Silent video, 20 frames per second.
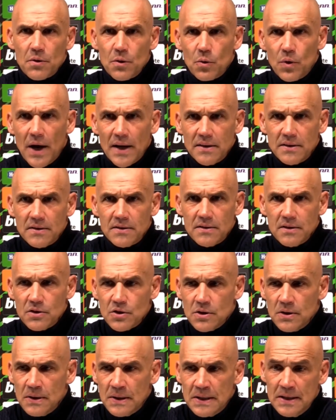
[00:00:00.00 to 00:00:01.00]
the right
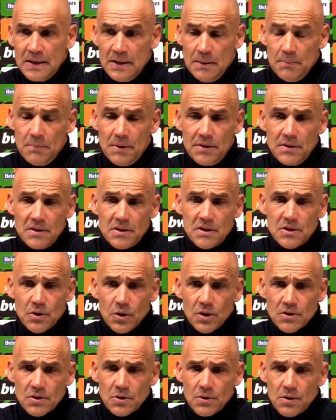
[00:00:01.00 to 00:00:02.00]
decision. But this is
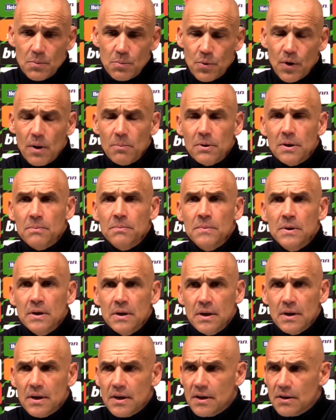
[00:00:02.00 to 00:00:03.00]
also the problem
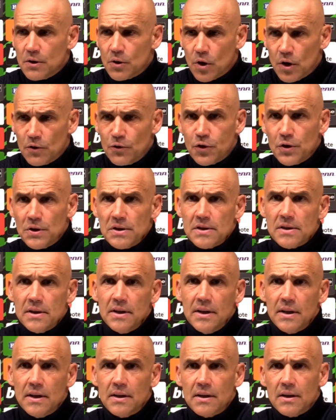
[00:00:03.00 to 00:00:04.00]
in the Conference
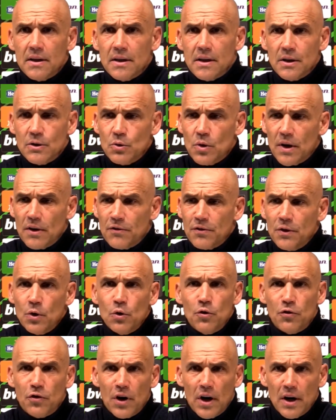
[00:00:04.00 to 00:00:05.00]
League. Uh, you have
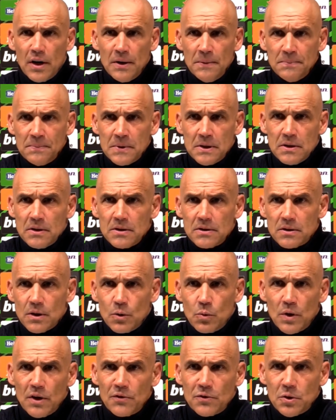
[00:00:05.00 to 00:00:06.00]
no VAR, so
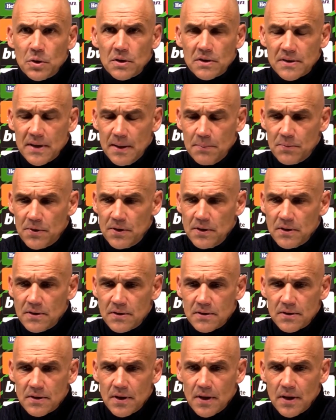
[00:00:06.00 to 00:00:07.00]
we have to accept
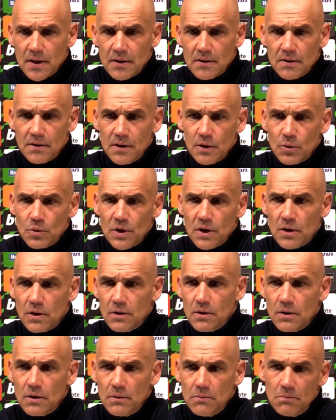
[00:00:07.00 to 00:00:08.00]
this. And the only
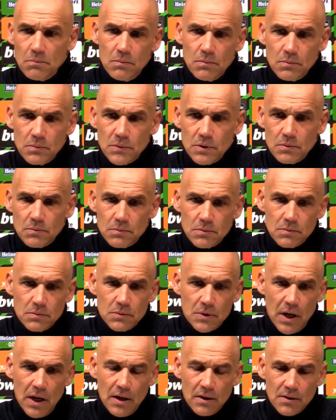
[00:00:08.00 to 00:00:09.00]

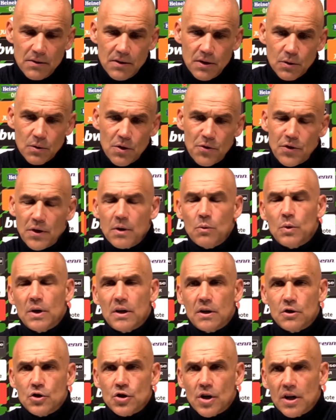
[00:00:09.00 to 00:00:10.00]
yeah, the only thing we
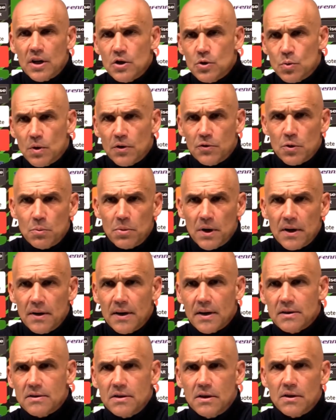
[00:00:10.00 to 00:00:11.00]
can change, we have to play
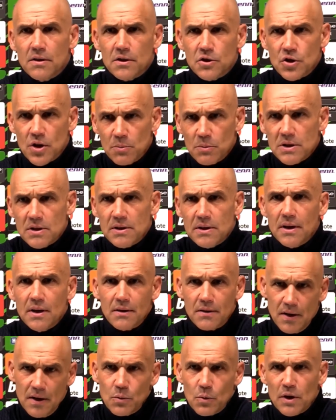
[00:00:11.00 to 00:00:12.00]
next year in the Champions
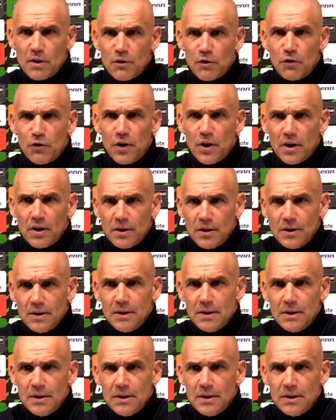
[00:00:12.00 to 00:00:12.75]
League. Then we have a VAR.